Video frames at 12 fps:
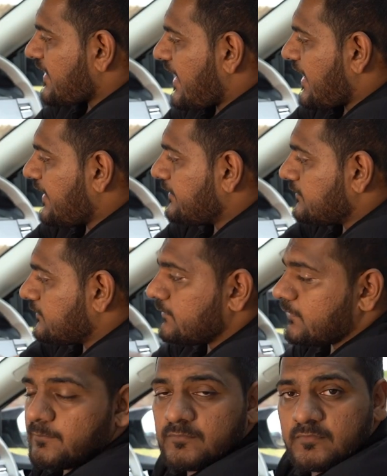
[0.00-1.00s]
and
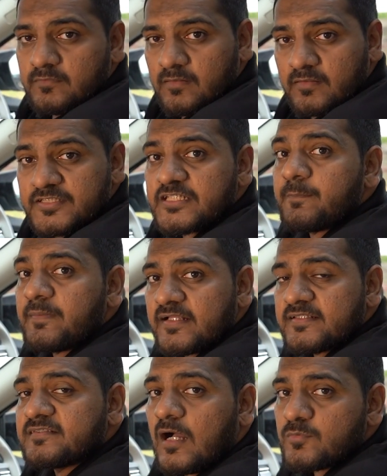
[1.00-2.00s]
a
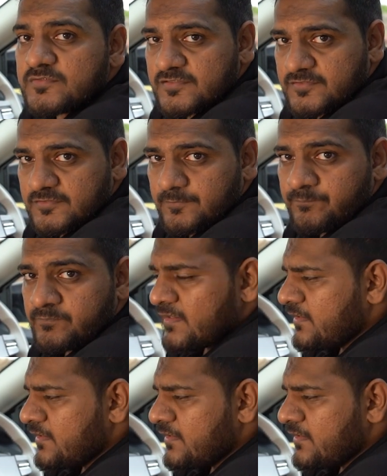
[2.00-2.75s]
JBL sound system.